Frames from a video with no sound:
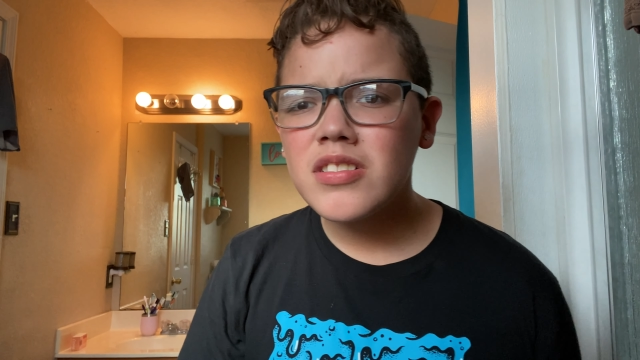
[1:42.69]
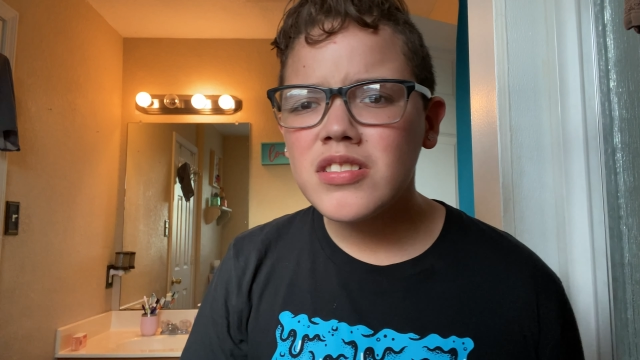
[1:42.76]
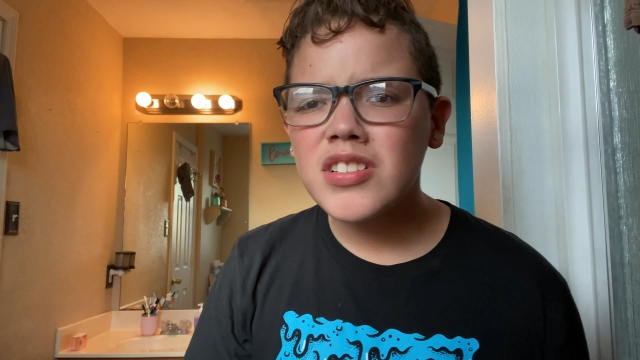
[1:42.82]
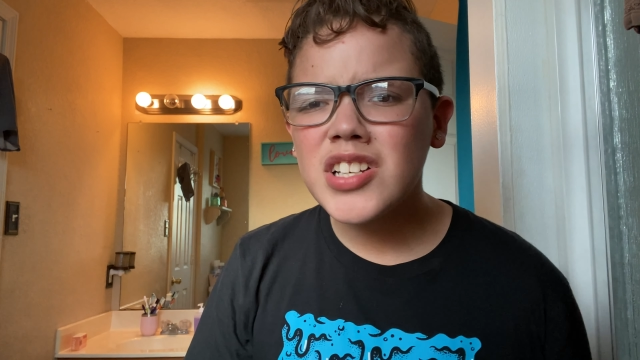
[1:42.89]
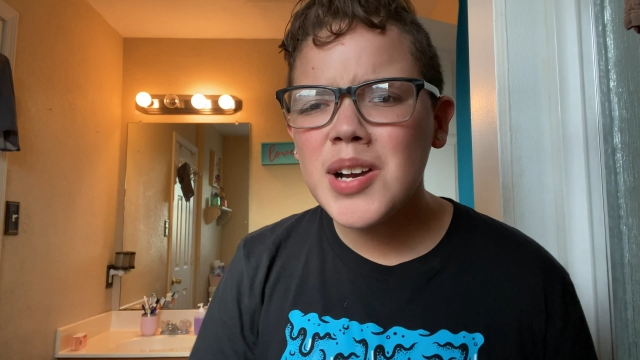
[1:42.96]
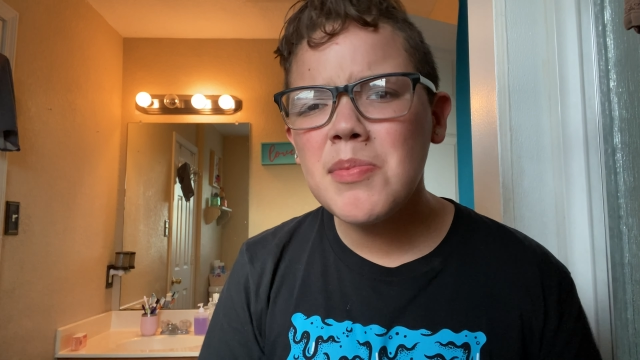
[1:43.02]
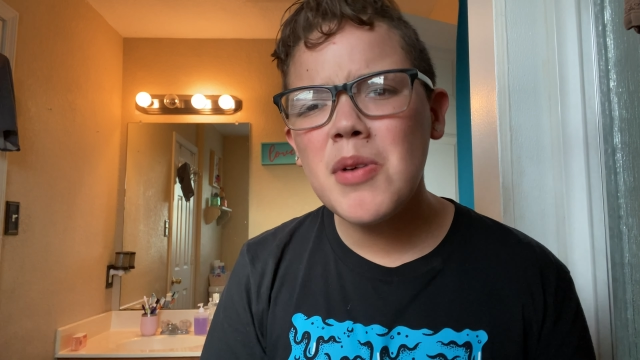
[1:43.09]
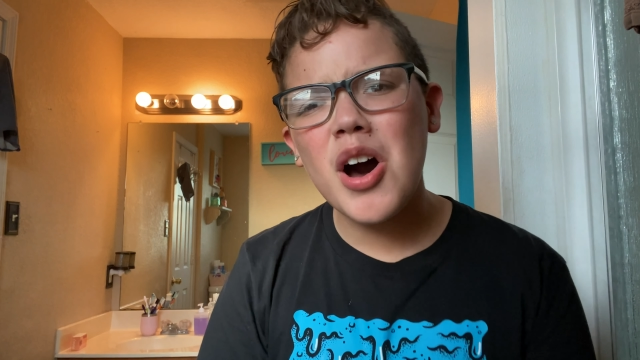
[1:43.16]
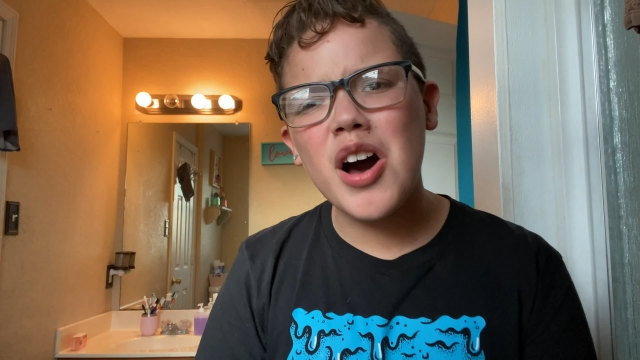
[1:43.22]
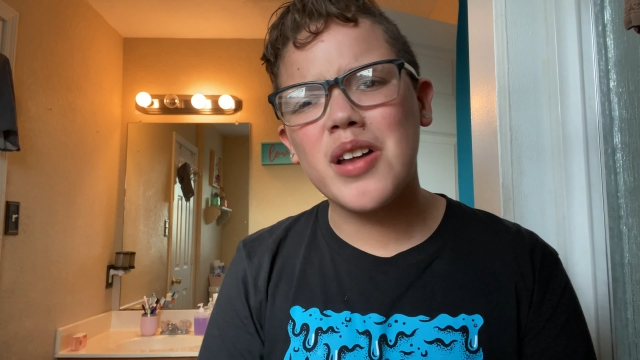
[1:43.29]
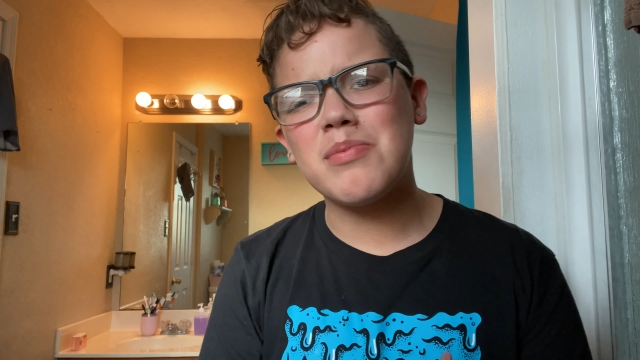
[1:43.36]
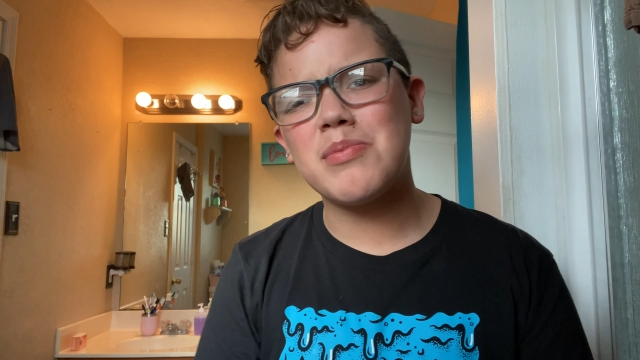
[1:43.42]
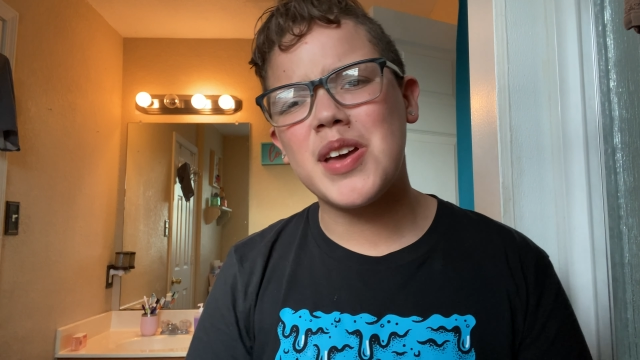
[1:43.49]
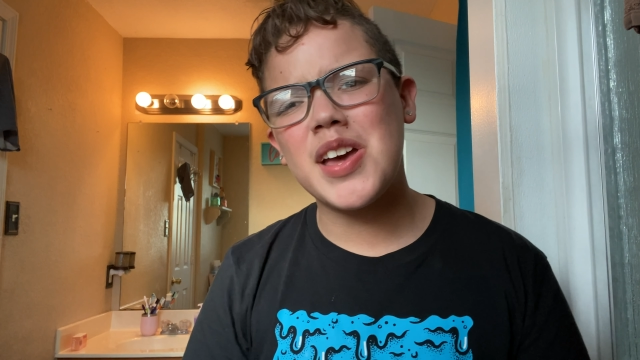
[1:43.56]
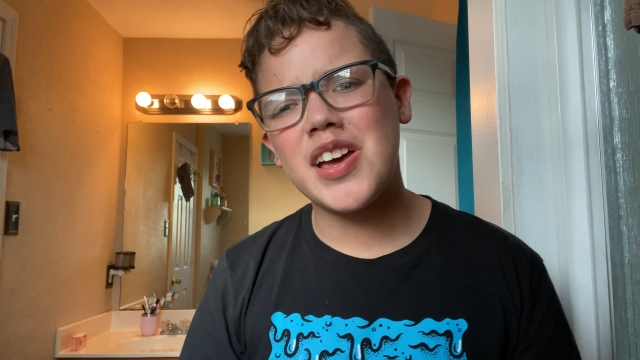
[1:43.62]
Come
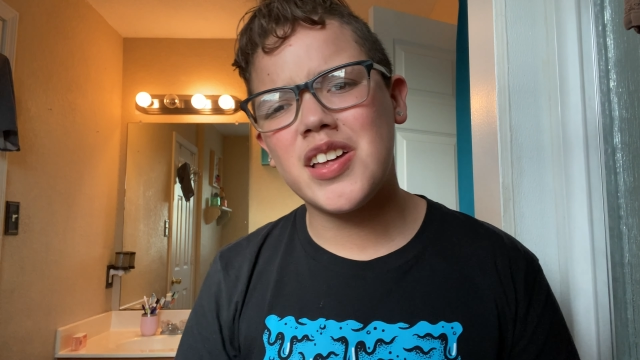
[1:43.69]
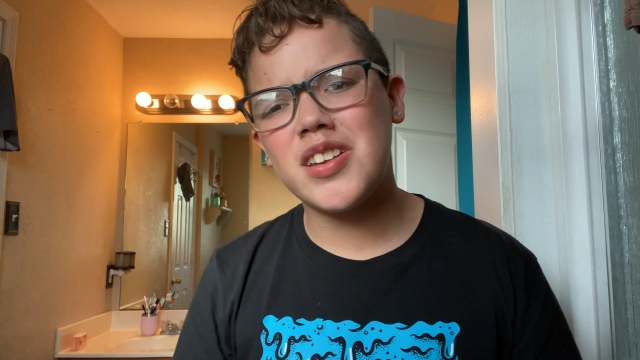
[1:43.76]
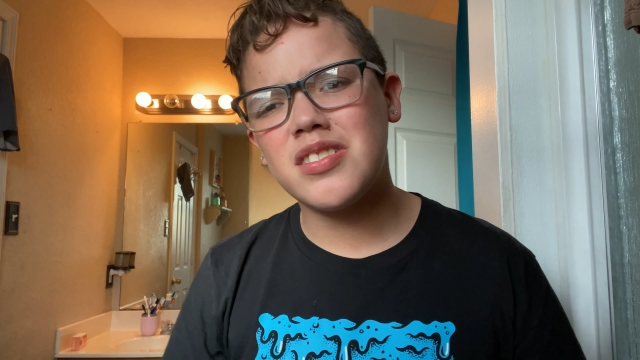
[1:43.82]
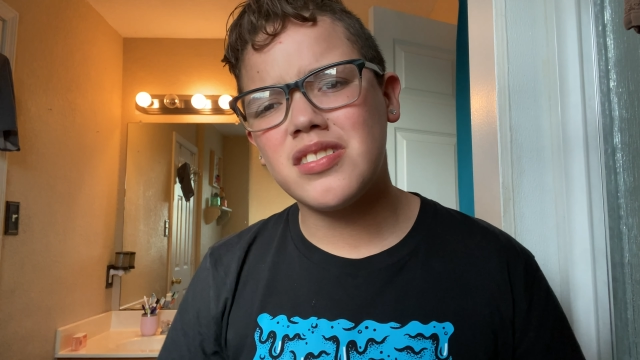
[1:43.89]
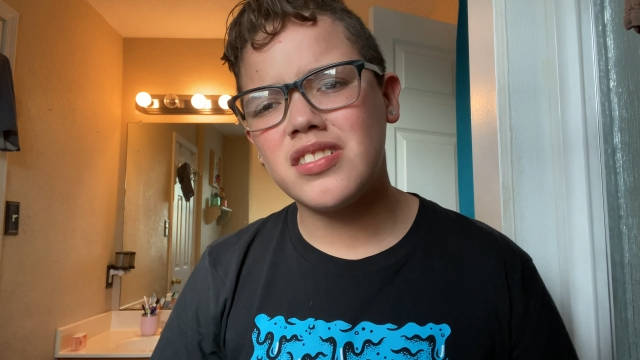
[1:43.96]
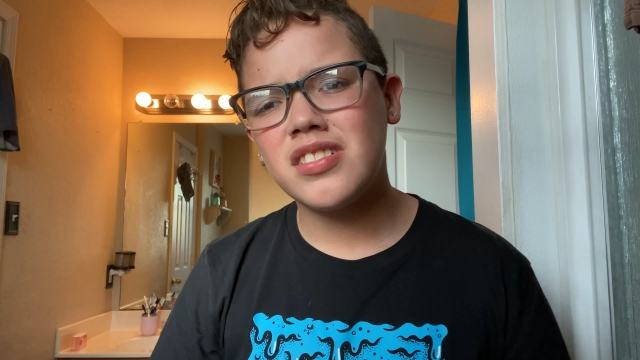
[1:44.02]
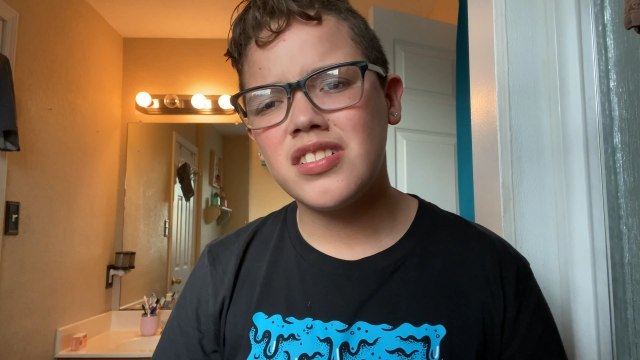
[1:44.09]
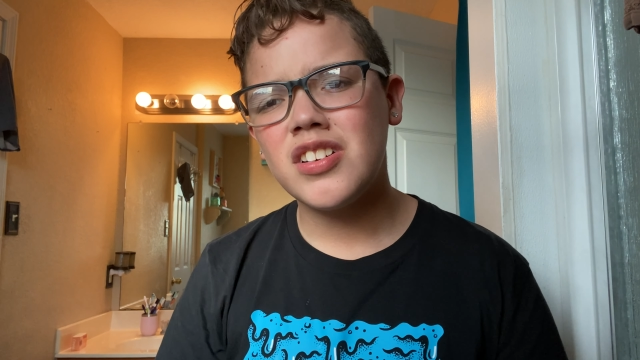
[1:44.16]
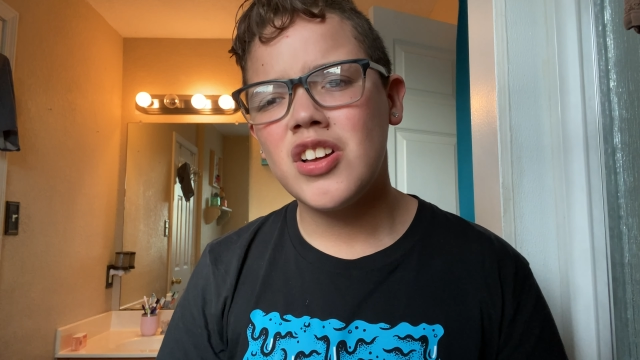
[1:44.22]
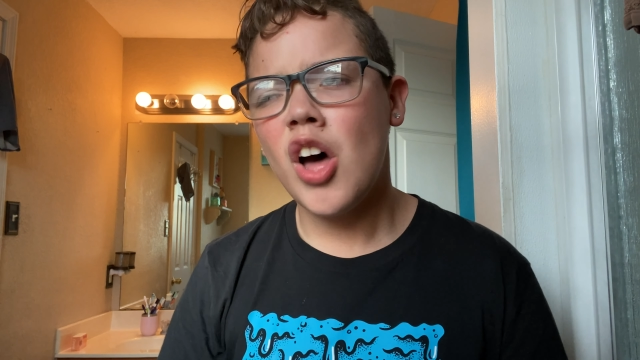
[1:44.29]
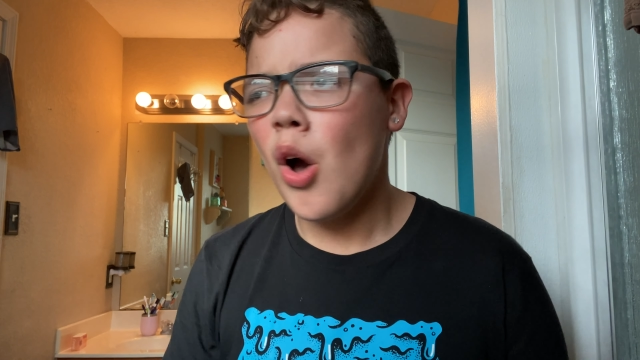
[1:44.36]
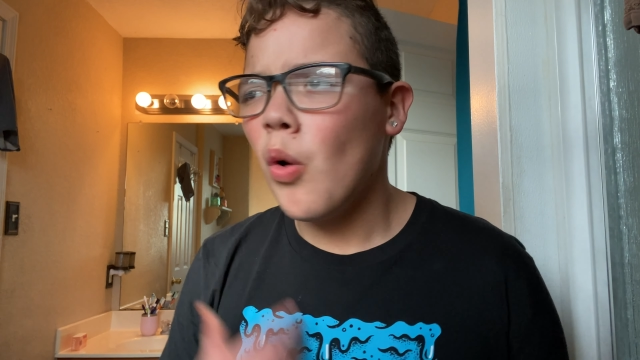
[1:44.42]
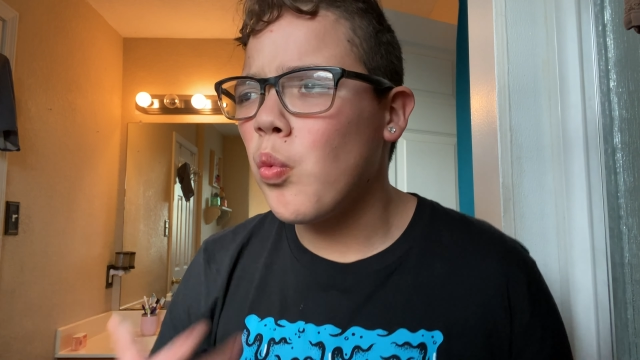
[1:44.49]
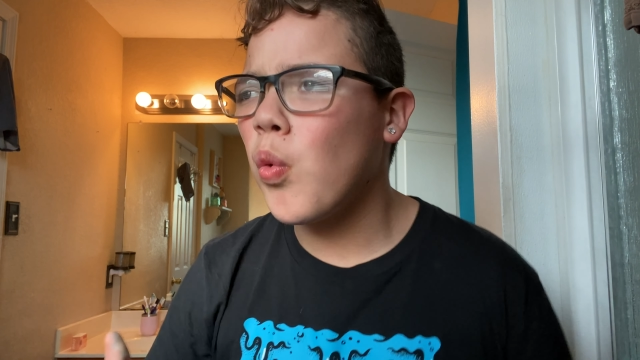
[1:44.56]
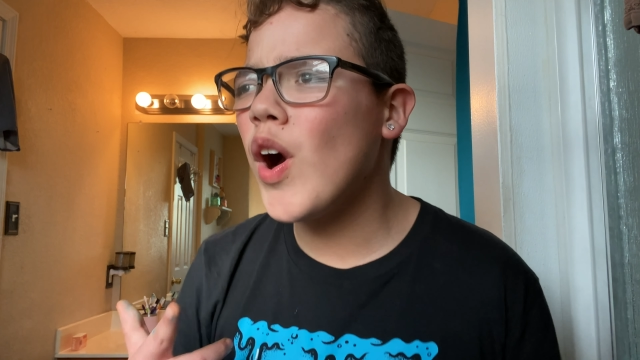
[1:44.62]
on, man.
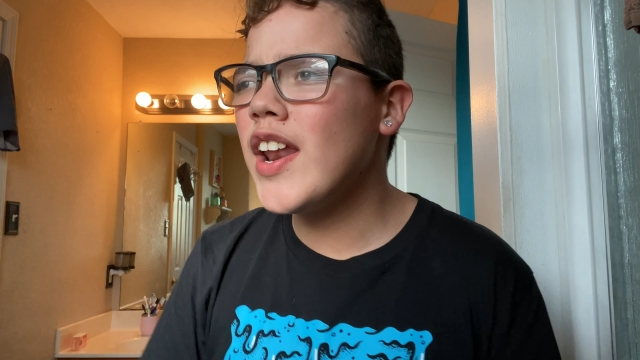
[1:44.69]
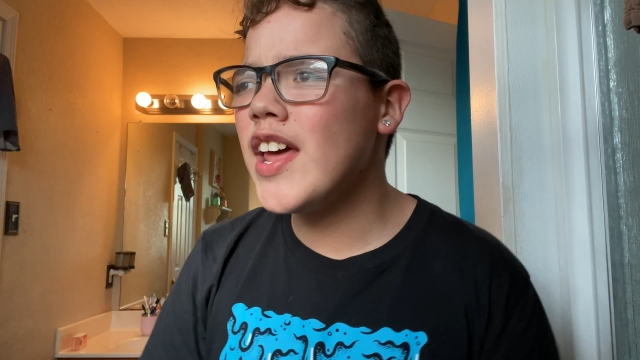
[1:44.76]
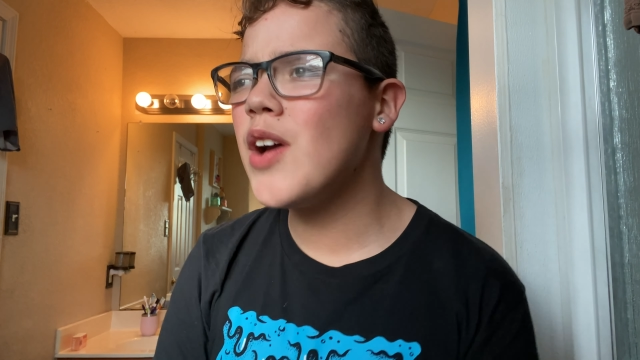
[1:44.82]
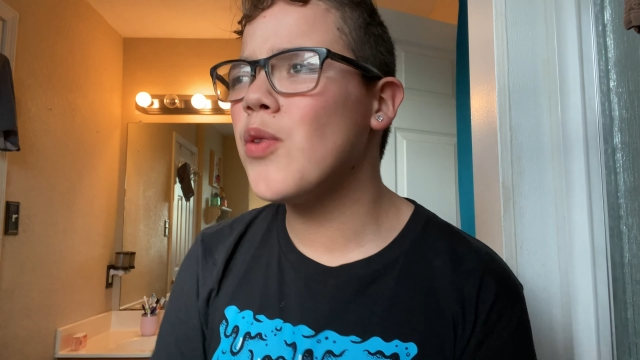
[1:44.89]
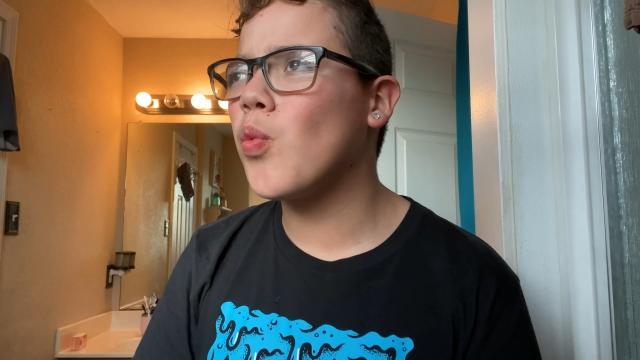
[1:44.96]
One hit